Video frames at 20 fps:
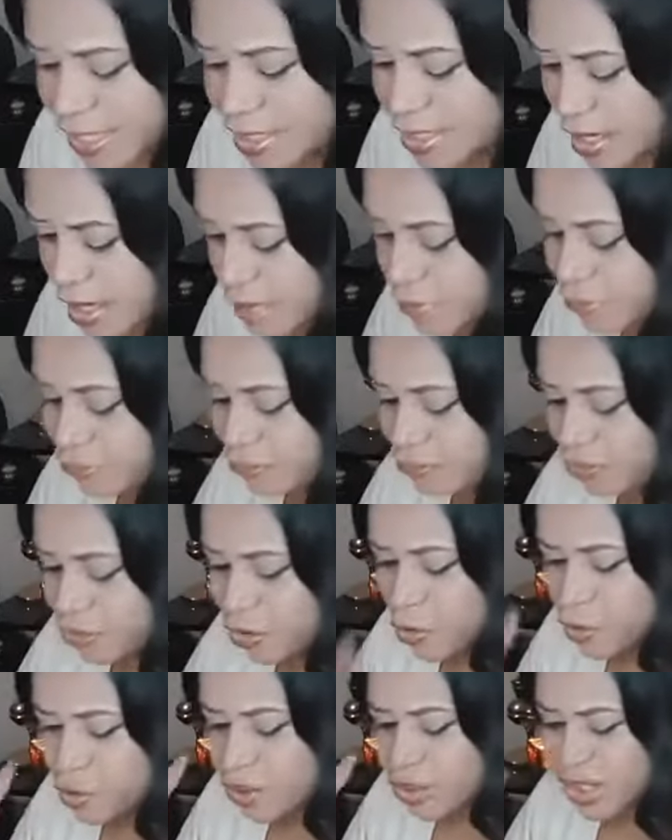
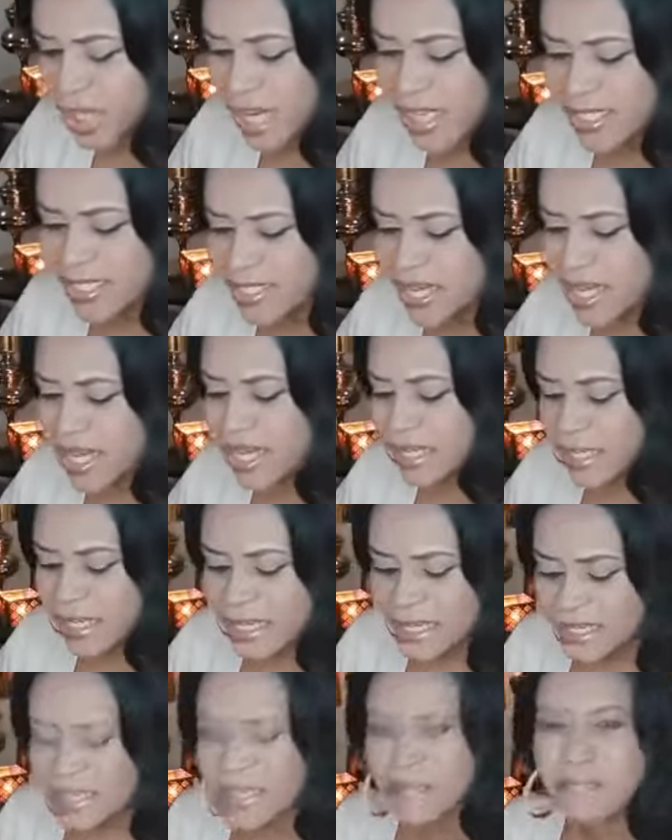Confucius
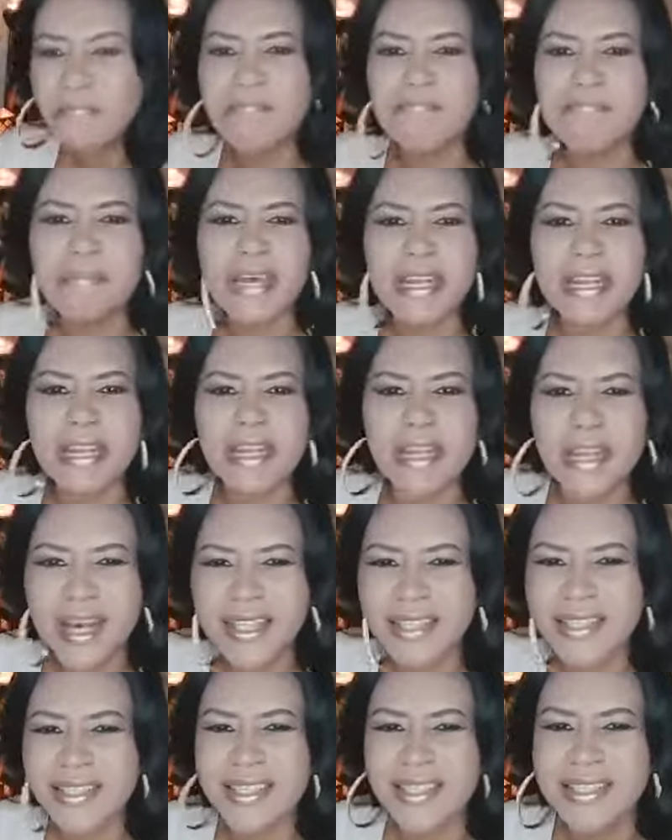little
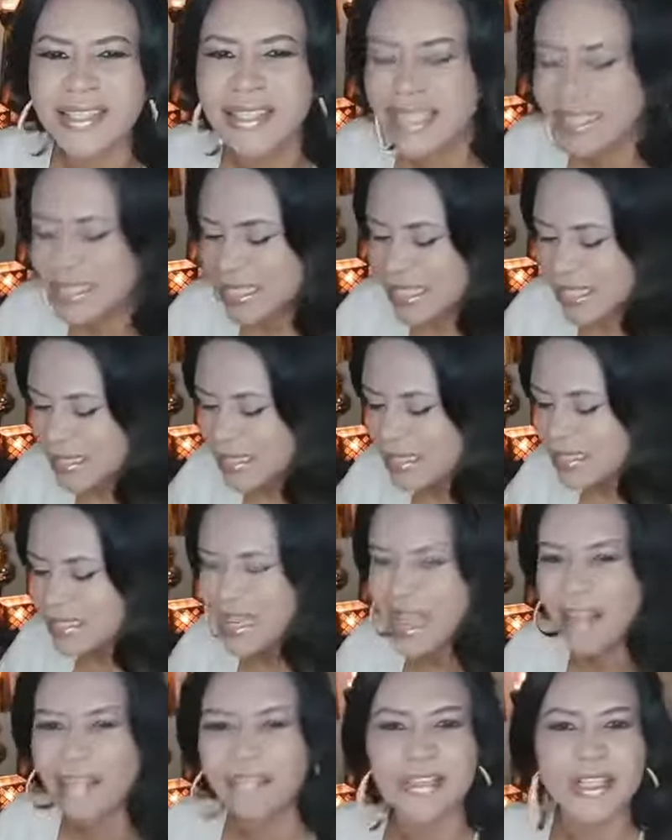minions, these little
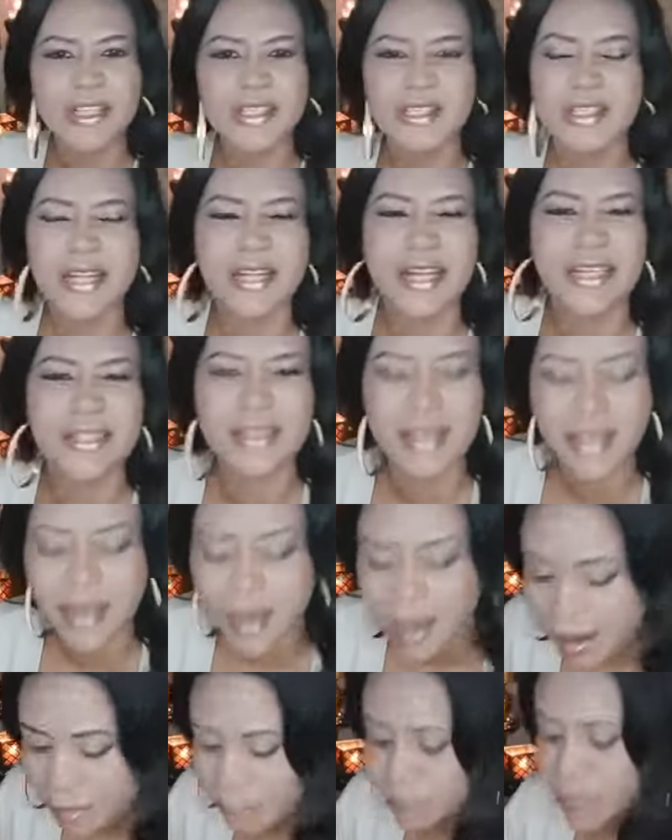devils that has
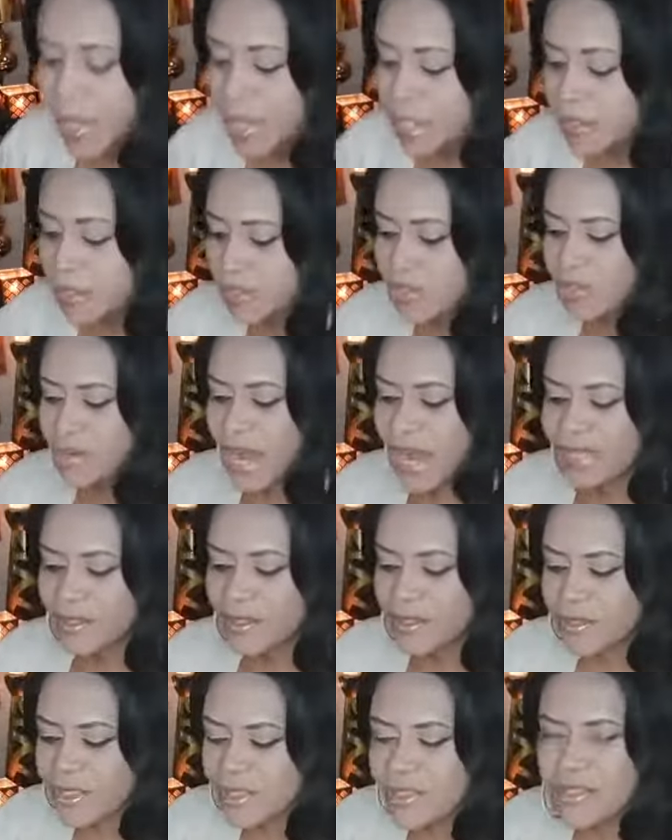come to try
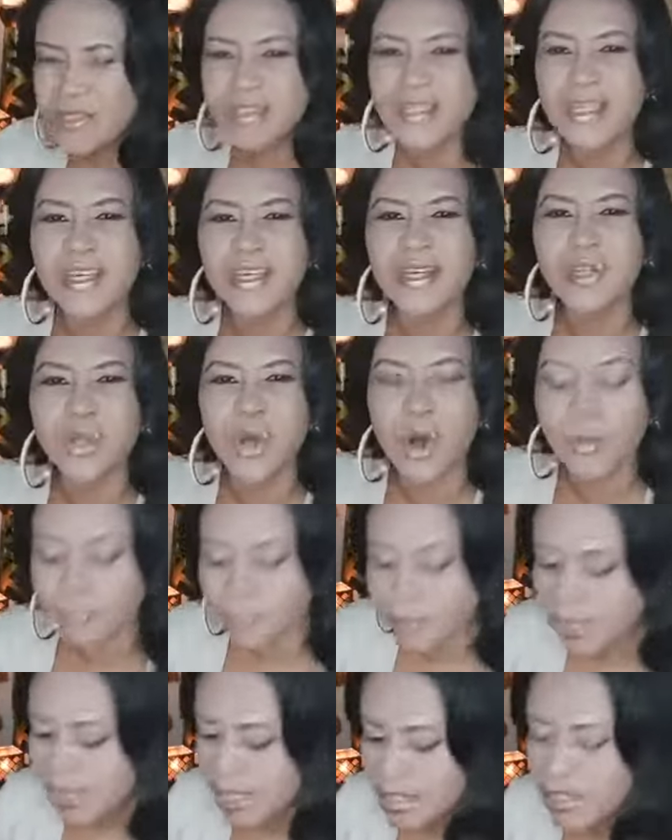to steal your
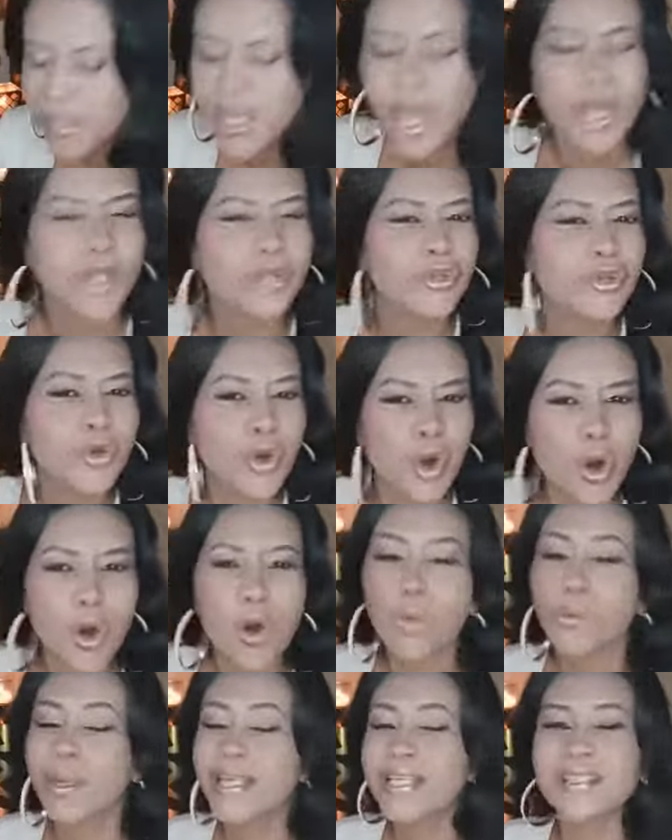peace.
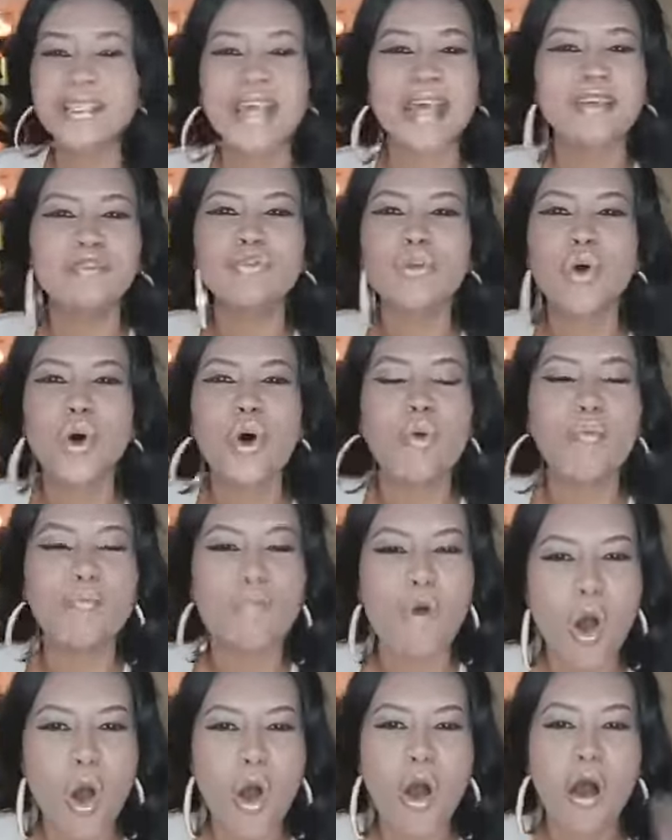No, we say no
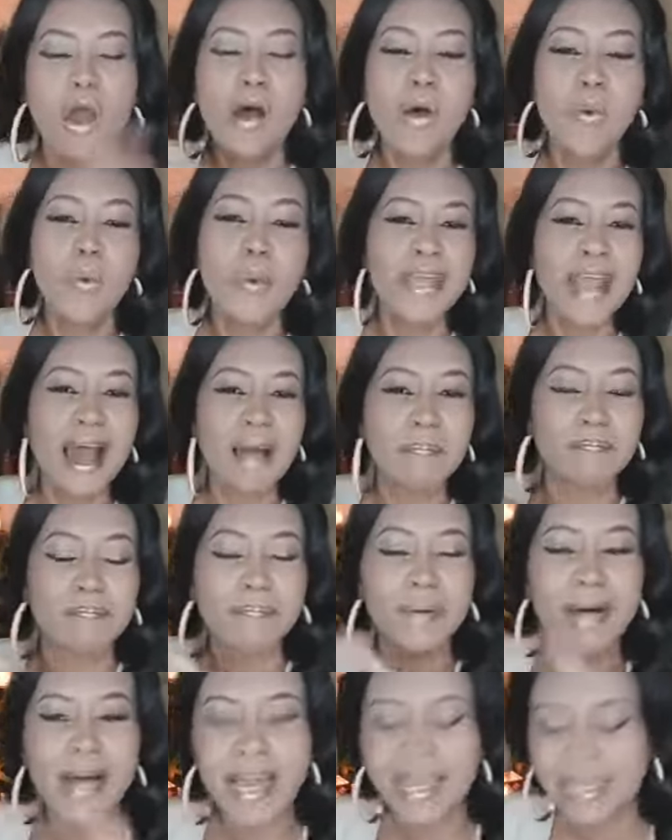more. We are
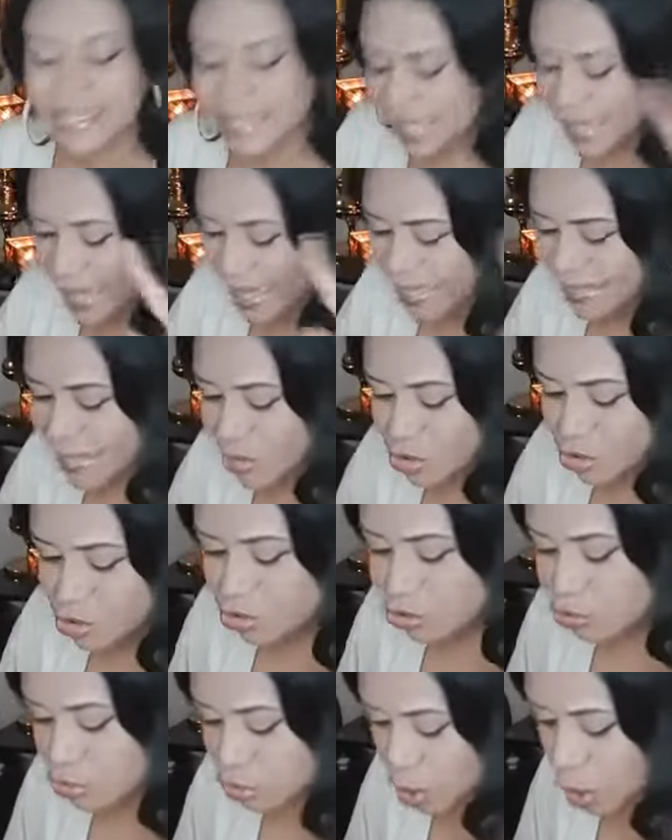binding and
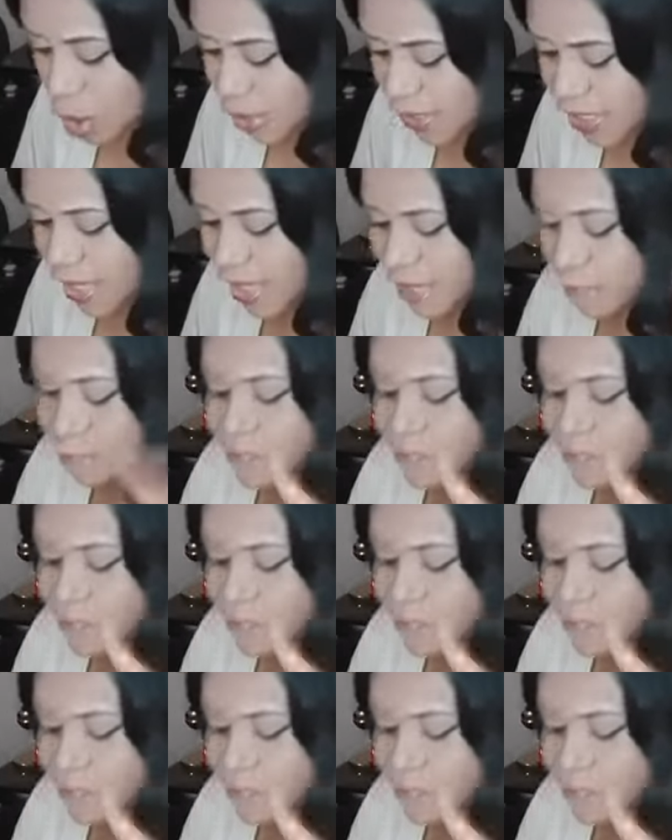destroying